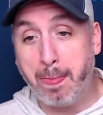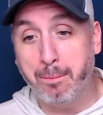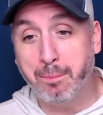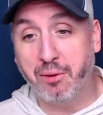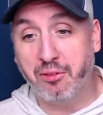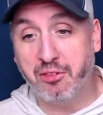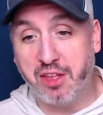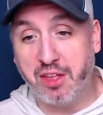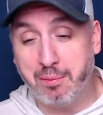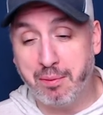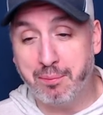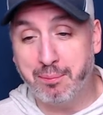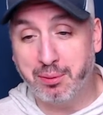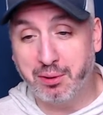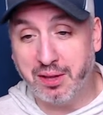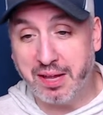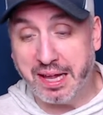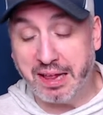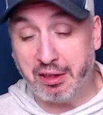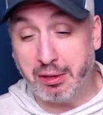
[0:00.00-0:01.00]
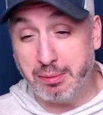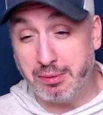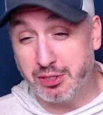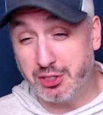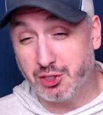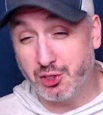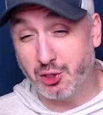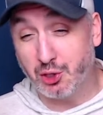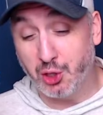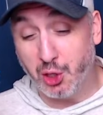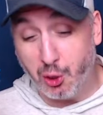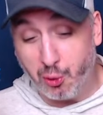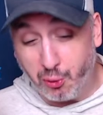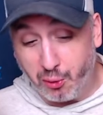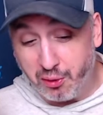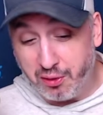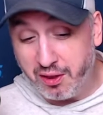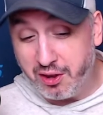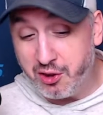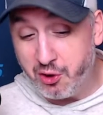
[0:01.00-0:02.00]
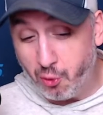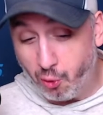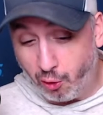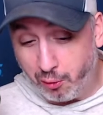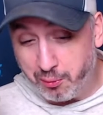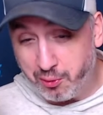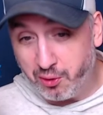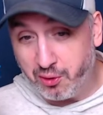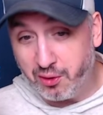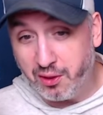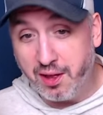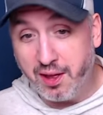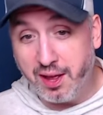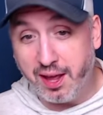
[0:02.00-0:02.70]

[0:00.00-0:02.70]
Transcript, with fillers: but they've been playing a little bit slower than normal.